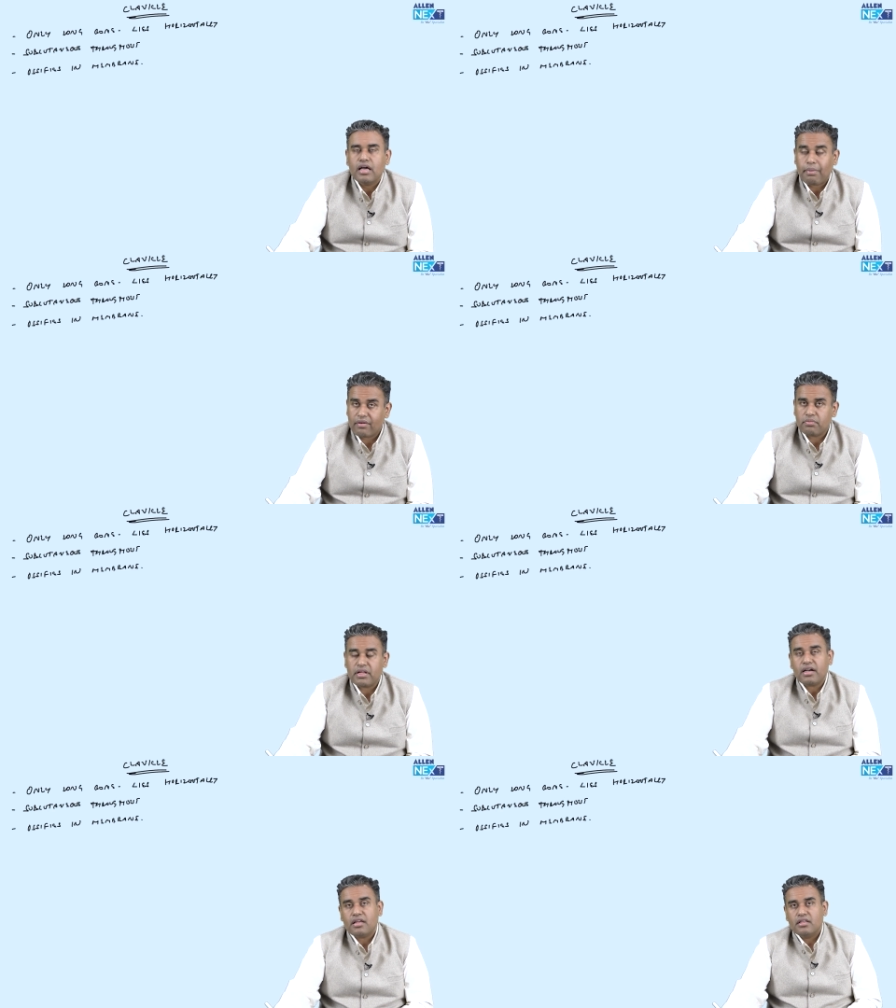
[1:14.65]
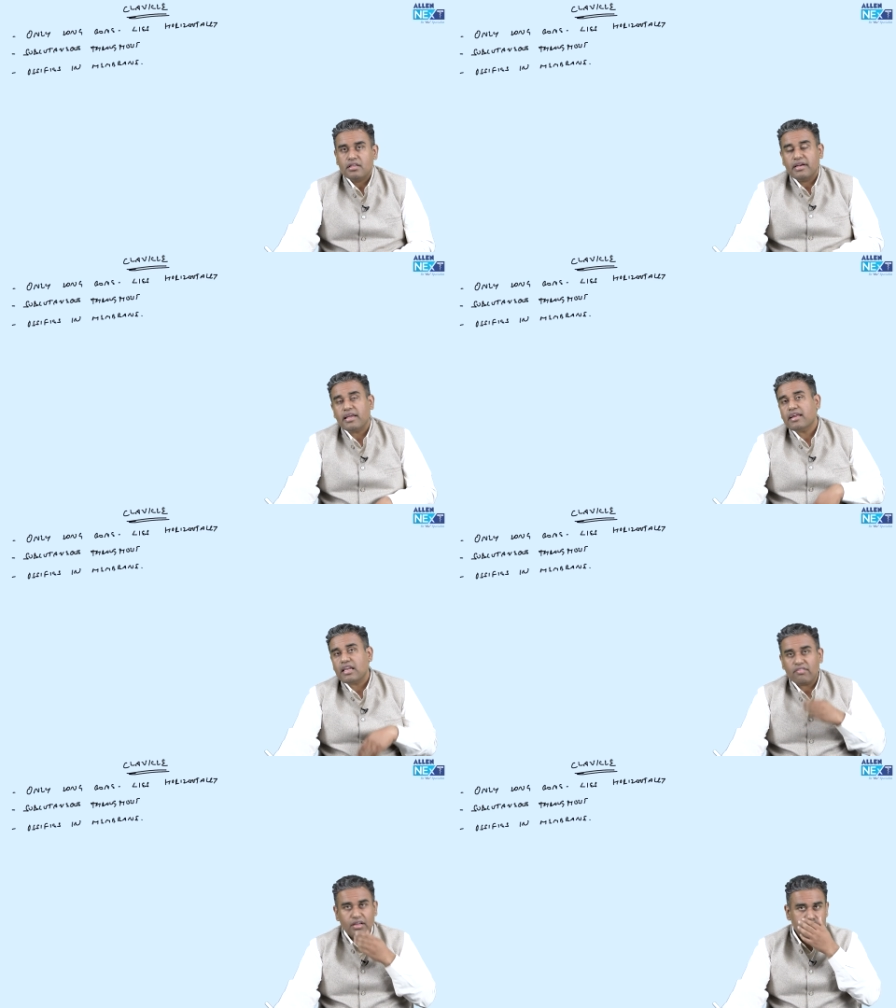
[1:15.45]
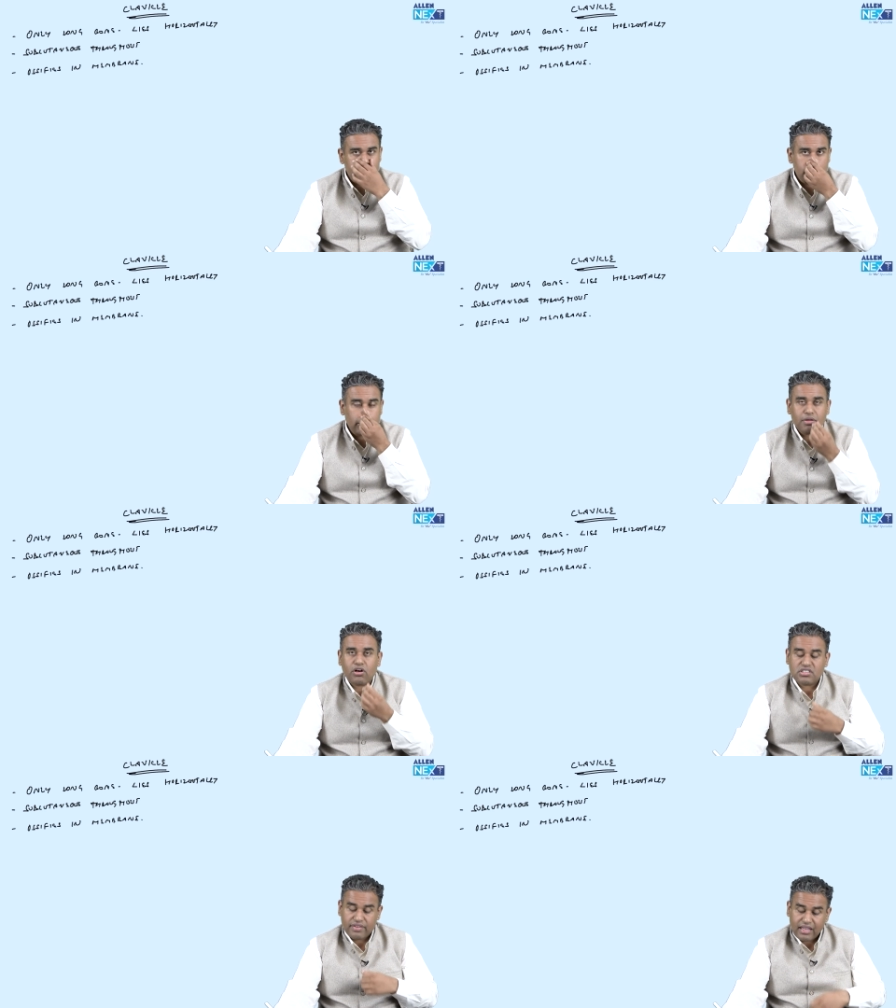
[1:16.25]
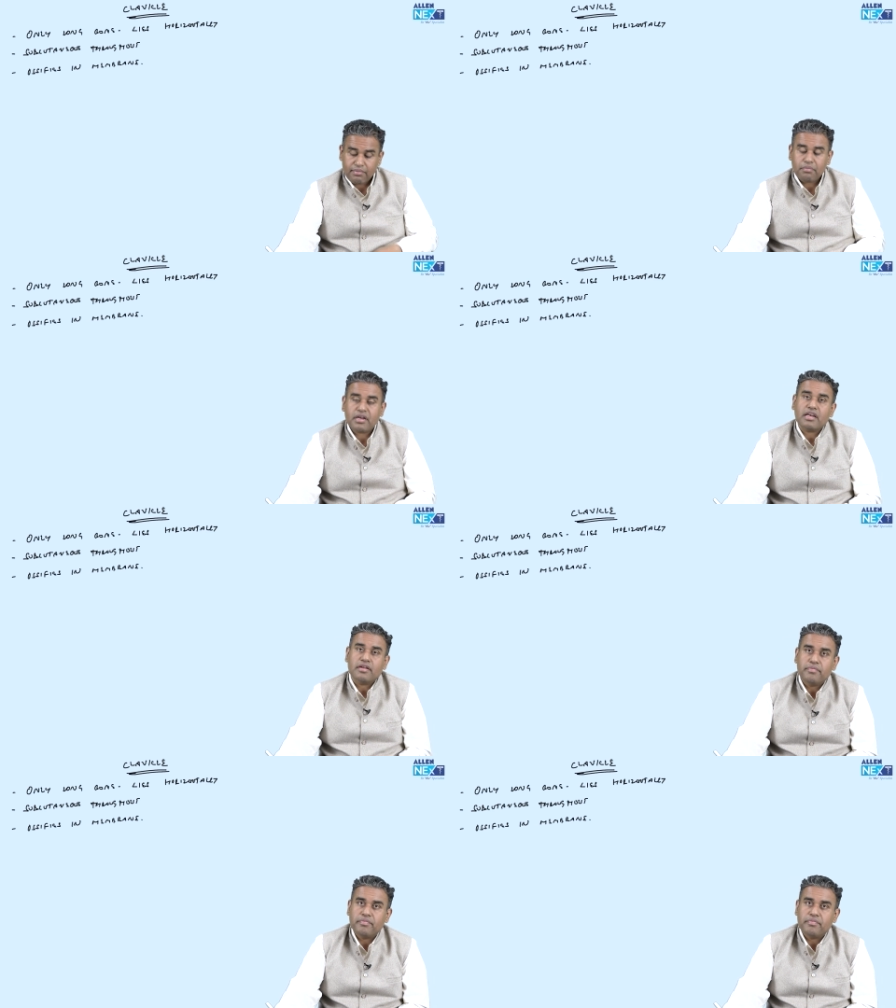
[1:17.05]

Apart from that, the entire clavicle is ossifying membrane.